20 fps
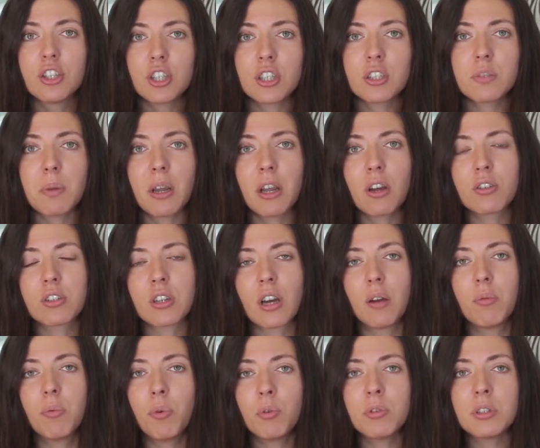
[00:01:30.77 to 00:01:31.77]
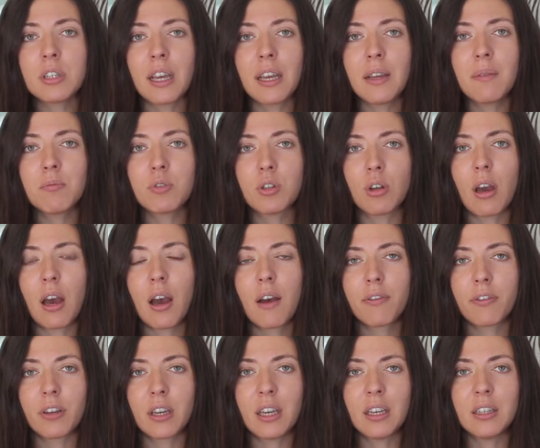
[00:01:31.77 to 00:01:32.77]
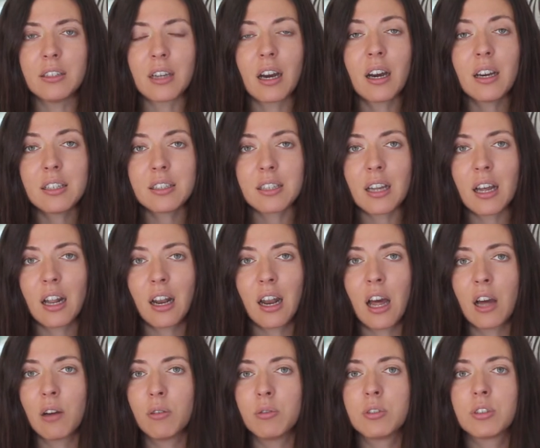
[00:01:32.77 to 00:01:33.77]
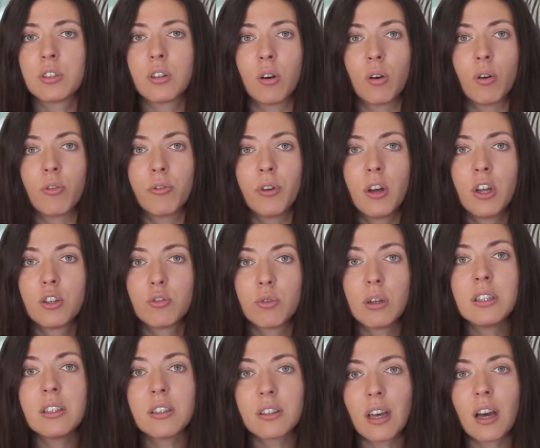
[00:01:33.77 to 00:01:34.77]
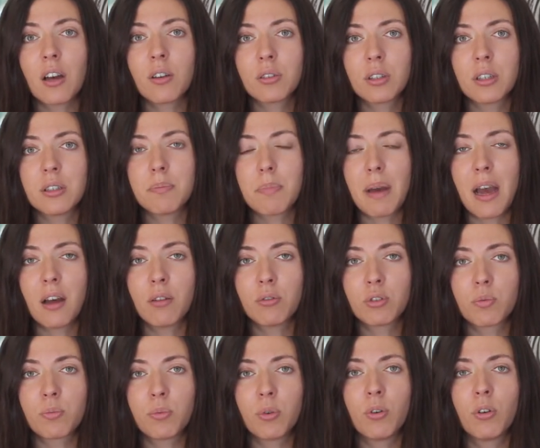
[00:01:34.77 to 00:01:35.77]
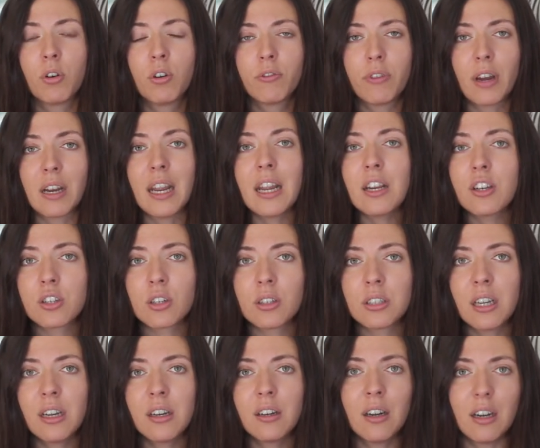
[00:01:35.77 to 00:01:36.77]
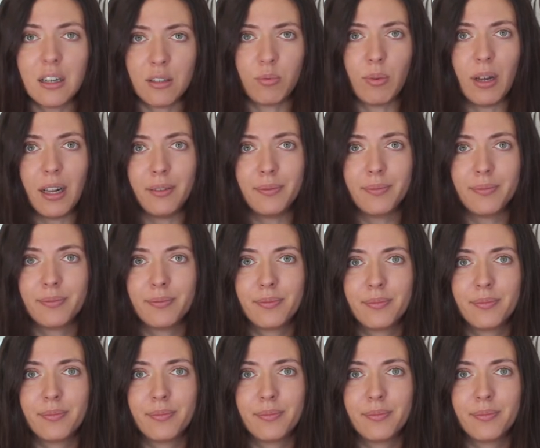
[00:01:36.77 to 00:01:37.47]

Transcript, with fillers: just because I want him to have his ISA allowance of 20,000 pounds per financial year as well.